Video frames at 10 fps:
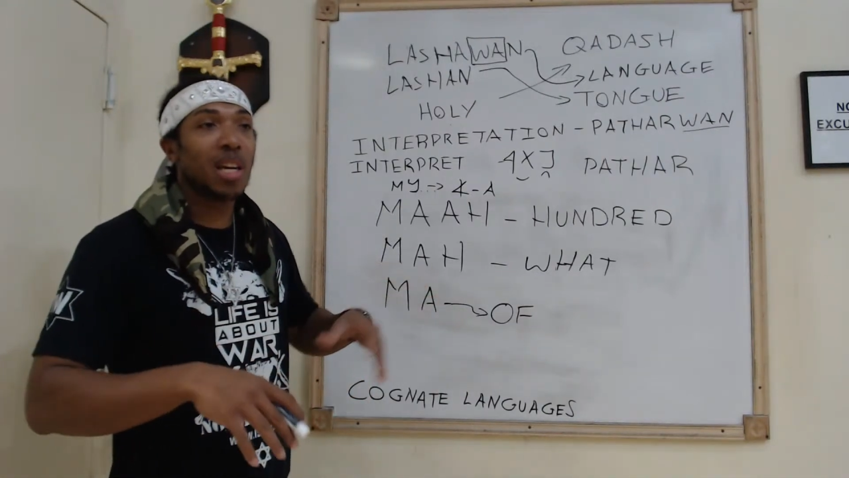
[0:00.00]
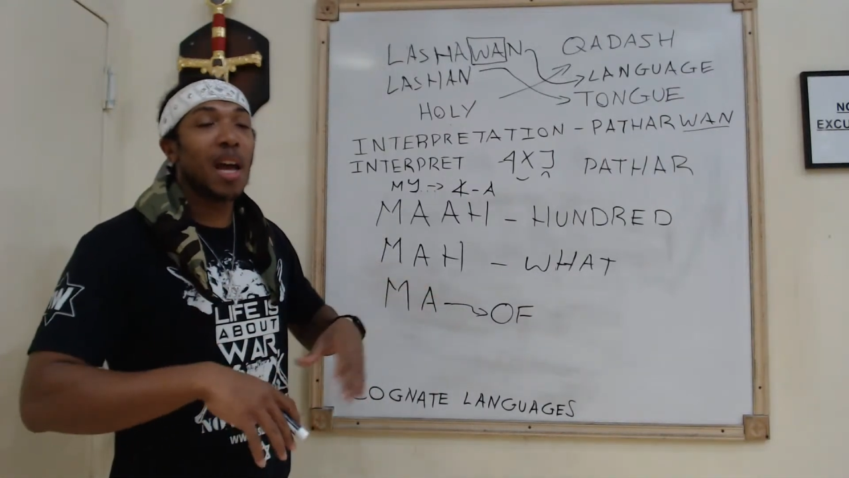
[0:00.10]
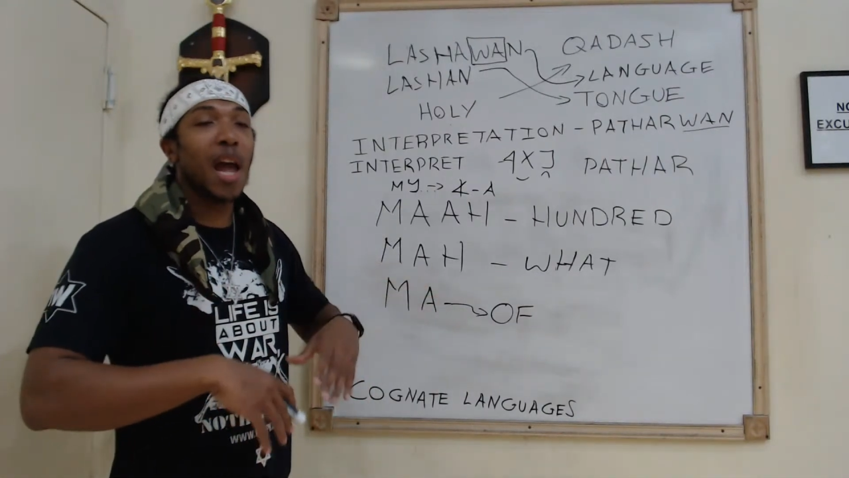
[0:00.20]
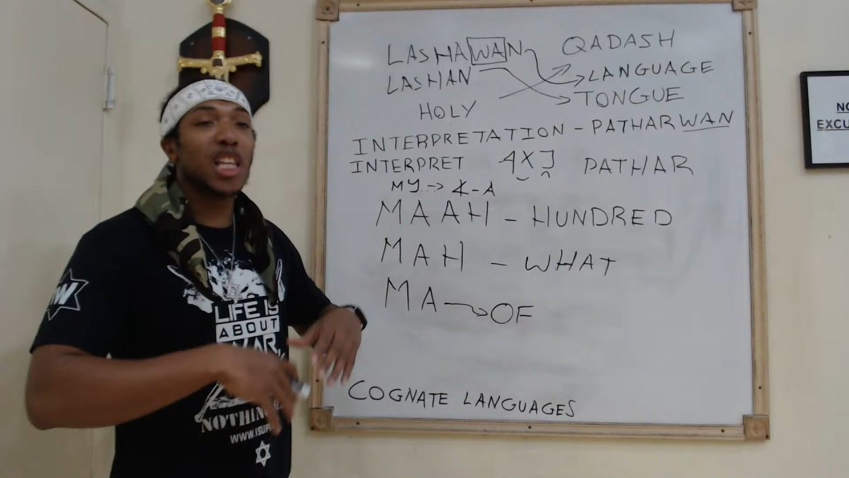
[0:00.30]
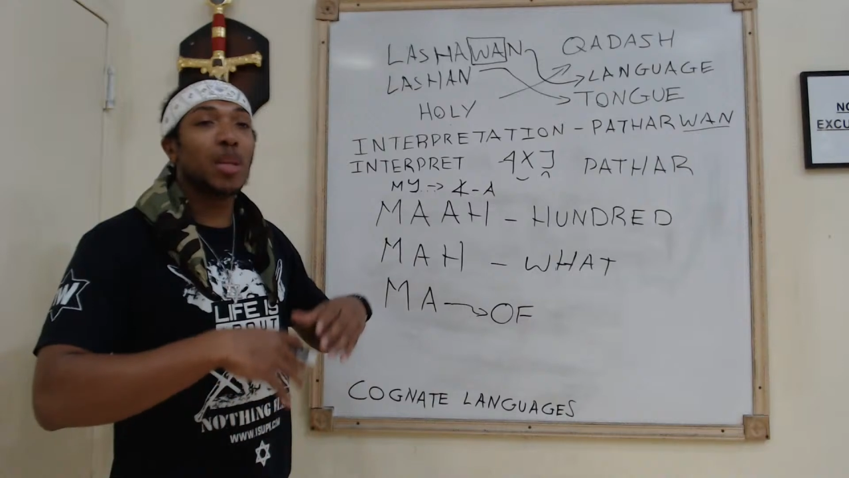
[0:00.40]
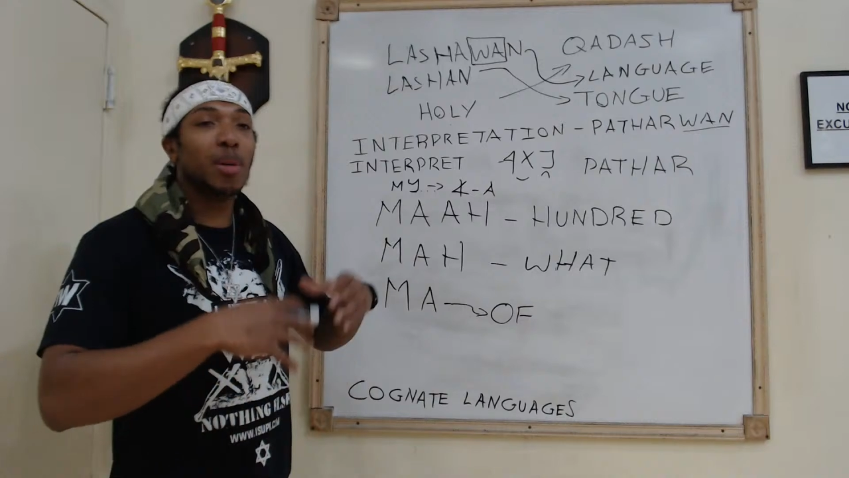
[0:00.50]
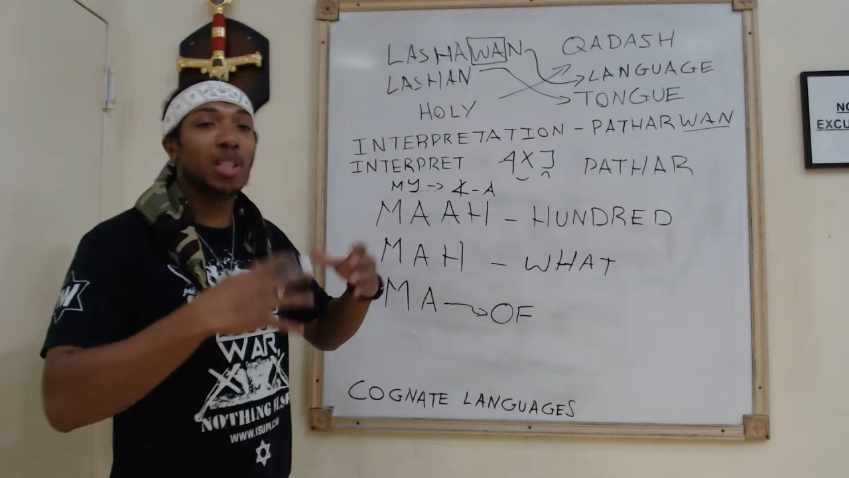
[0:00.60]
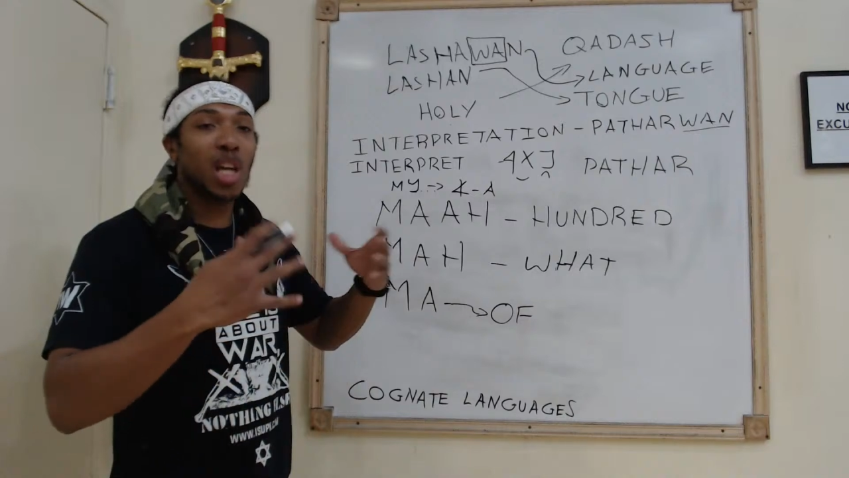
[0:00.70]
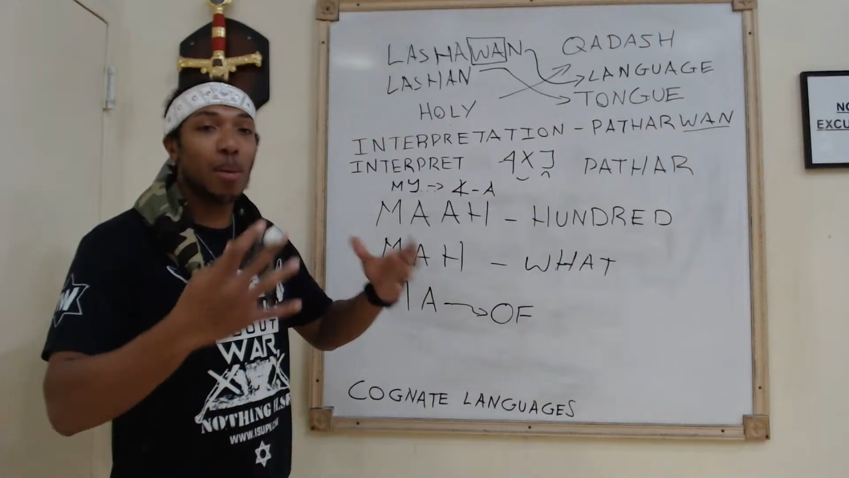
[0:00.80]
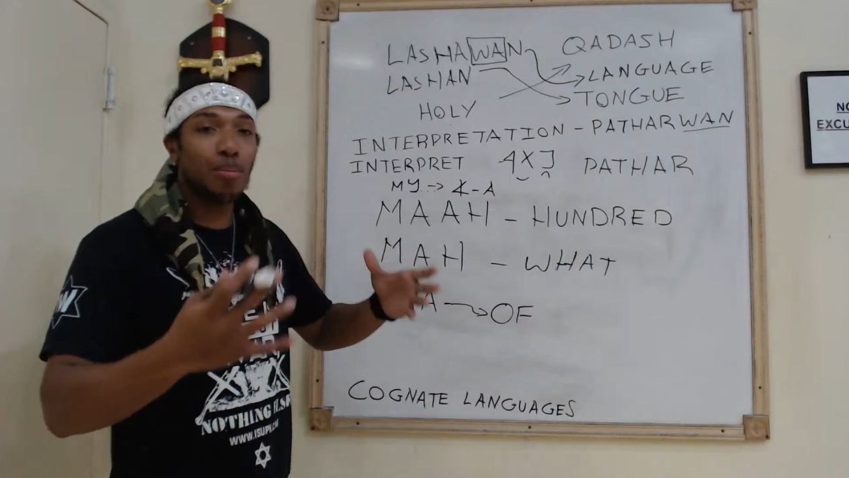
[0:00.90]
and to be
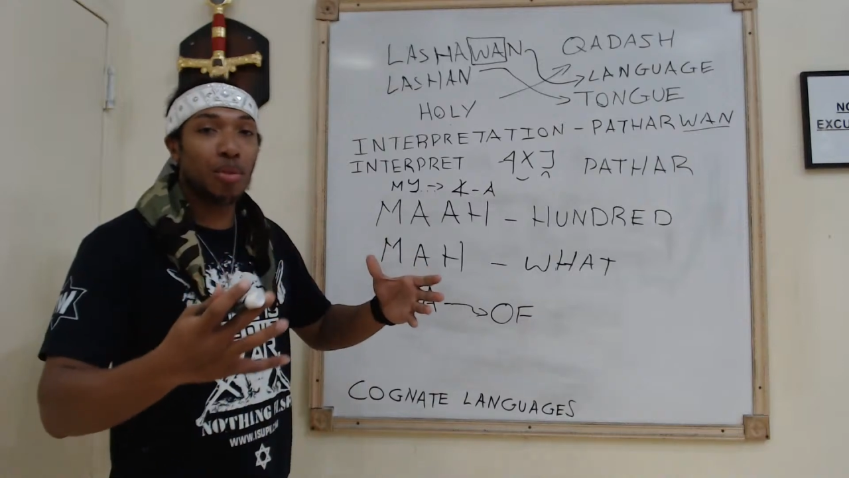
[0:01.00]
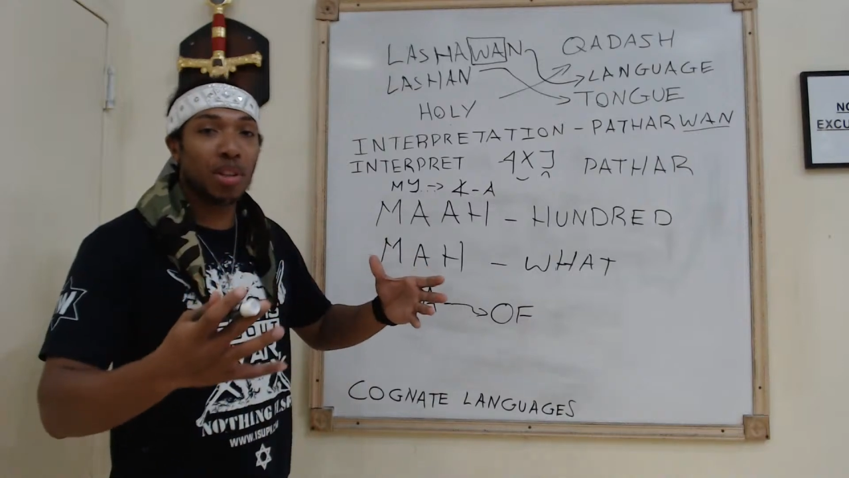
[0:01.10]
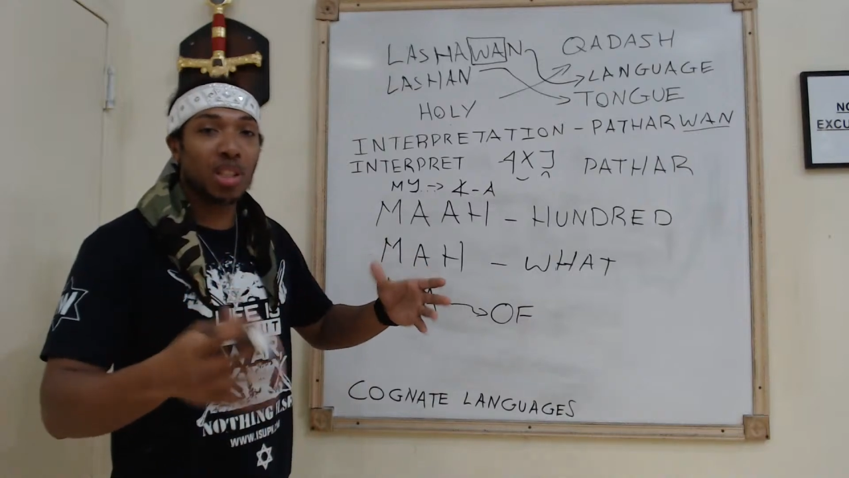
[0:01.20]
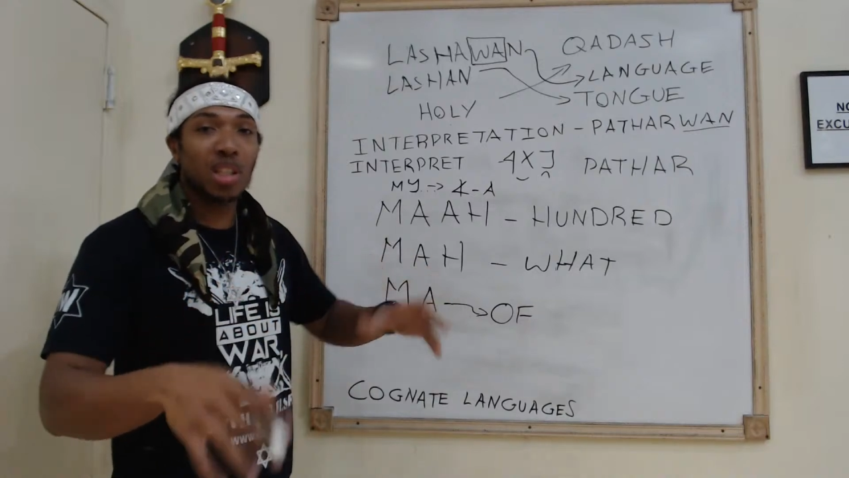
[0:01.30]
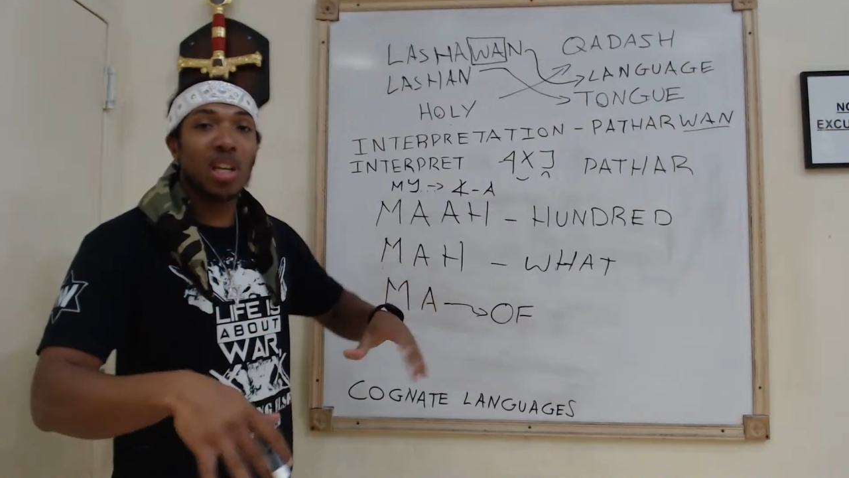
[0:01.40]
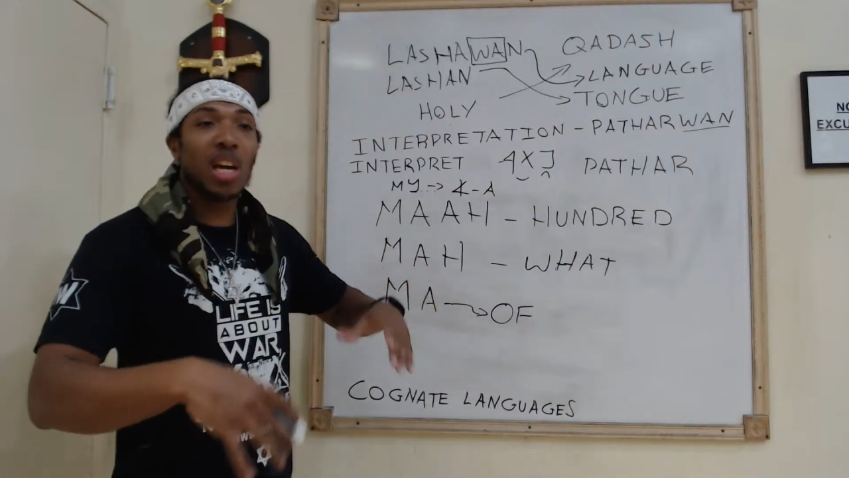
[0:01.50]
temperate